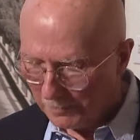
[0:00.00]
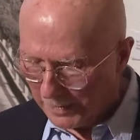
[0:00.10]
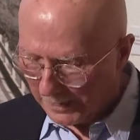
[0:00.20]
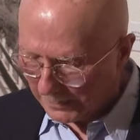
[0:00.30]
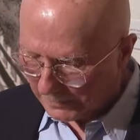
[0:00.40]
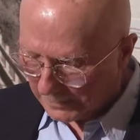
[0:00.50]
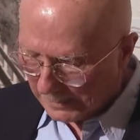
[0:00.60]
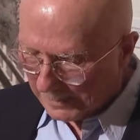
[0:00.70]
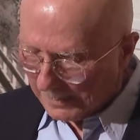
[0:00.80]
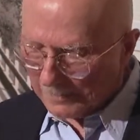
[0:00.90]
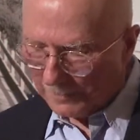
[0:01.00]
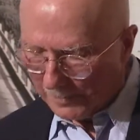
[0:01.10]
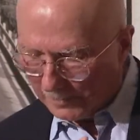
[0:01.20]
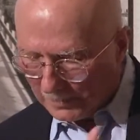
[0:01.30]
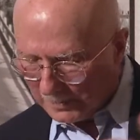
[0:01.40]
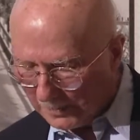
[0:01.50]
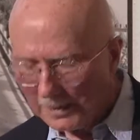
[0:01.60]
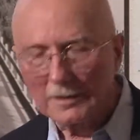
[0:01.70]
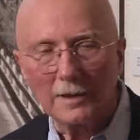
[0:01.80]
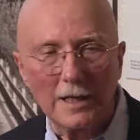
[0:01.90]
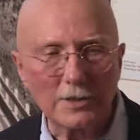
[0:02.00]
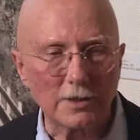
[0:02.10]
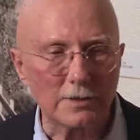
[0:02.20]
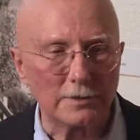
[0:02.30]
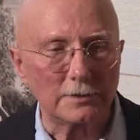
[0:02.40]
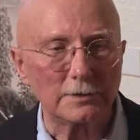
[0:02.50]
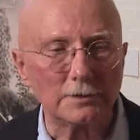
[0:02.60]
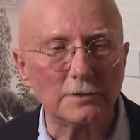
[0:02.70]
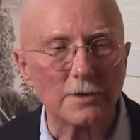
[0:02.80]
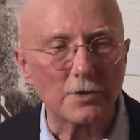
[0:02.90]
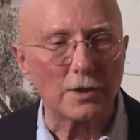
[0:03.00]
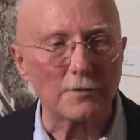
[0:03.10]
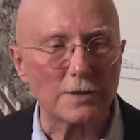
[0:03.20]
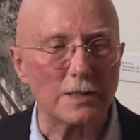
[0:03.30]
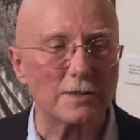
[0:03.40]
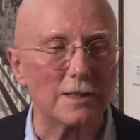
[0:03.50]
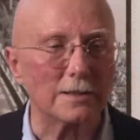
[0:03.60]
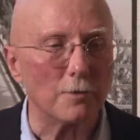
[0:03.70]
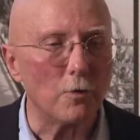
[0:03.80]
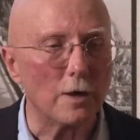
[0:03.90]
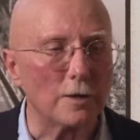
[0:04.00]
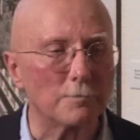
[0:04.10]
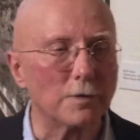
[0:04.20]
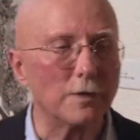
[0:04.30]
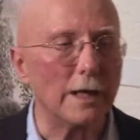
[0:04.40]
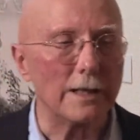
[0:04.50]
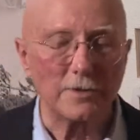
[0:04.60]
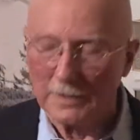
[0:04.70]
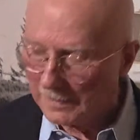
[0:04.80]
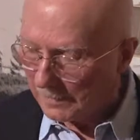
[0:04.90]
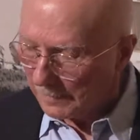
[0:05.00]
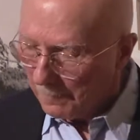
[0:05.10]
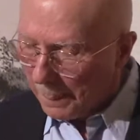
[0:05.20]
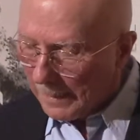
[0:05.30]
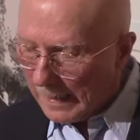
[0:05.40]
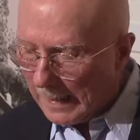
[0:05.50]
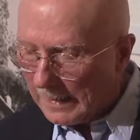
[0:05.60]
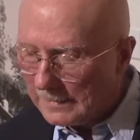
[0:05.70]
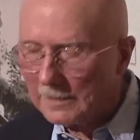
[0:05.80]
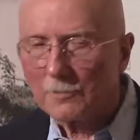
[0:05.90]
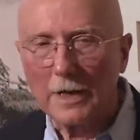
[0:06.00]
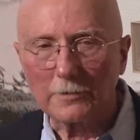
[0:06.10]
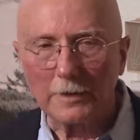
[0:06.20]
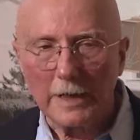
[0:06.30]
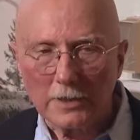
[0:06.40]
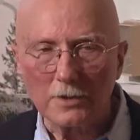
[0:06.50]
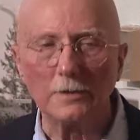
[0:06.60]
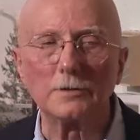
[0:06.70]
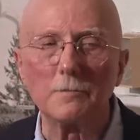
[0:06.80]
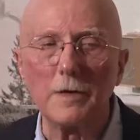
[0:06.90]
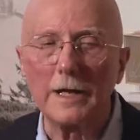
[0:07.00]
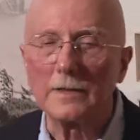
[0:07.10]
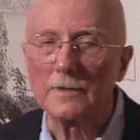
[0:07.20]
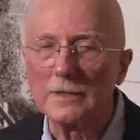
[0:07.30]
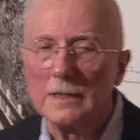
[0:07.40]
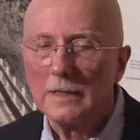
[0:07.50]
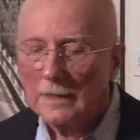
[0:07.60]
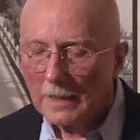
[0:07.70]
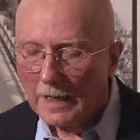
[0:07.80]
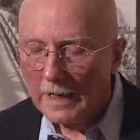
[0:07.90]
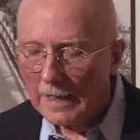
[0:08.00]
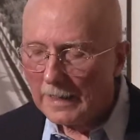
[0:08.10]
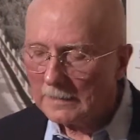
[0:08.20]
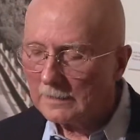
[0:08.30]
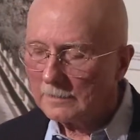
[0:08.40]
demands, there's ecological services that the water provides. There uh, is recreational demands. And